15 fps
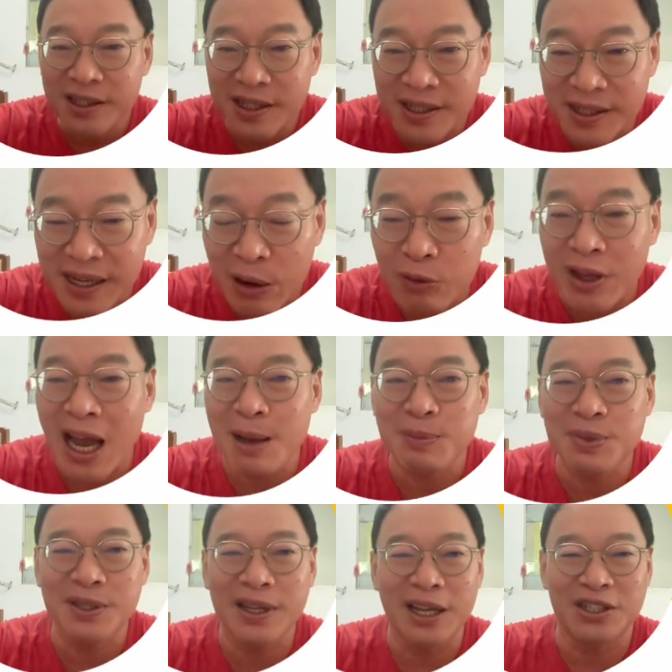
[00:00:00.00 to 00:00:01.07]
cell
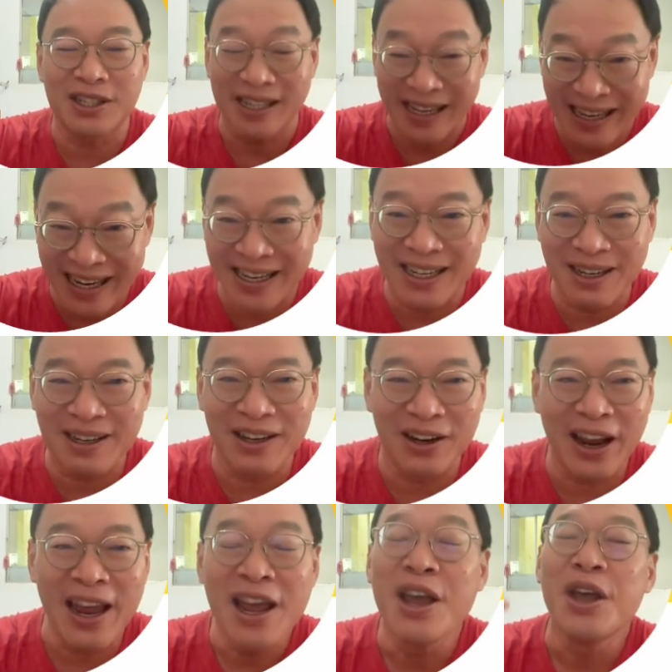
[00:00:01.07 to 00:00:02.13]
types that's needed.
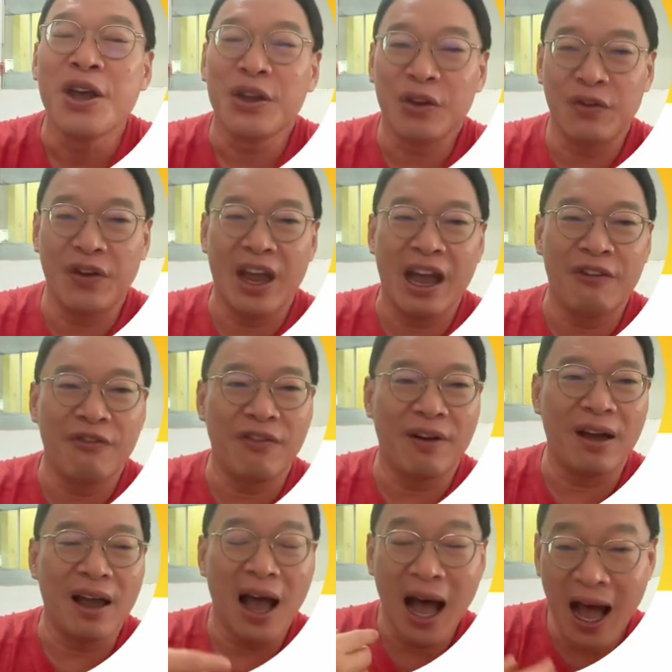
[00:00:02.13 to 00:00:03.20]
Okay, if you have
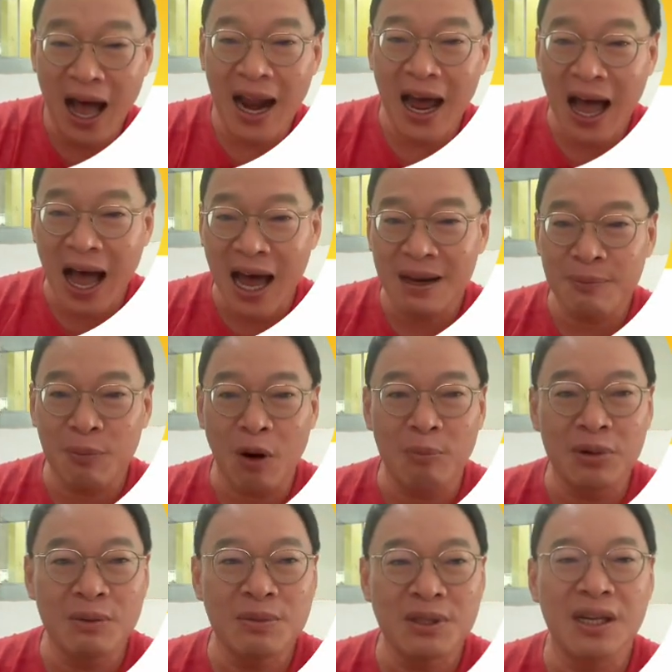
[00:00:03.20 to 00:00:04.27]
heart
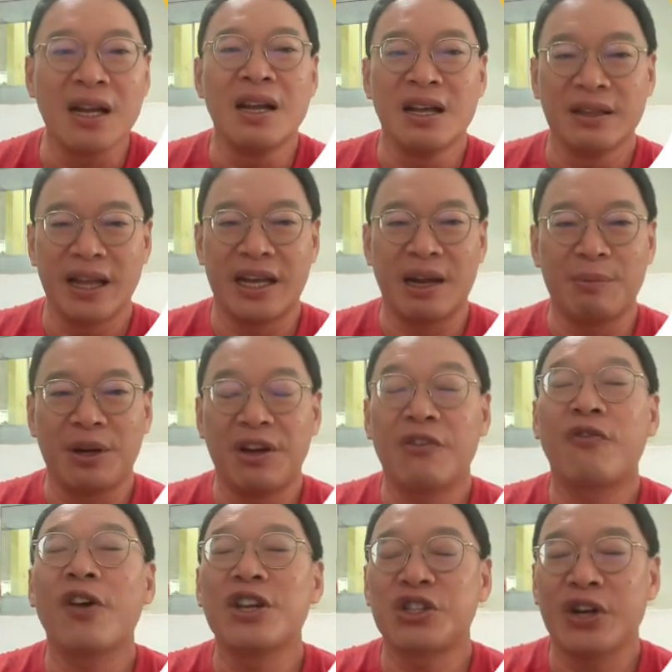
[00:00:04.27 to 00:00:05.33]
problems, they can be
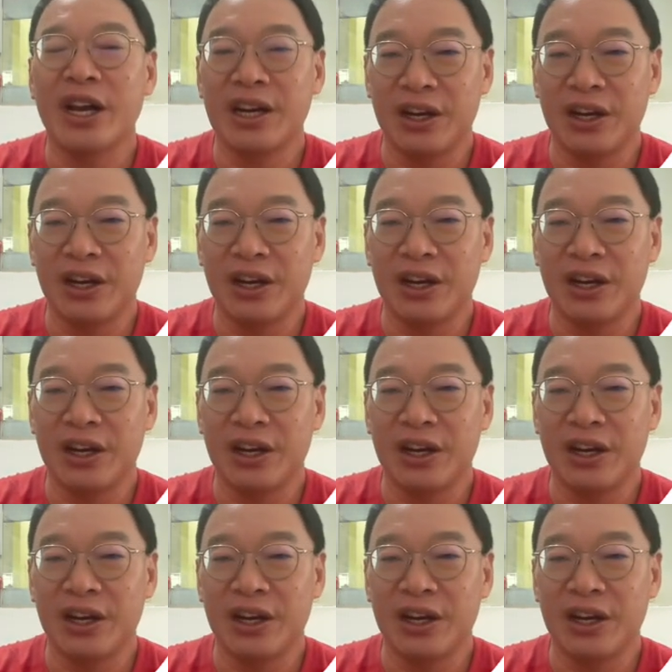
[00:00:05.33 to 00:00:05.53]
differentiated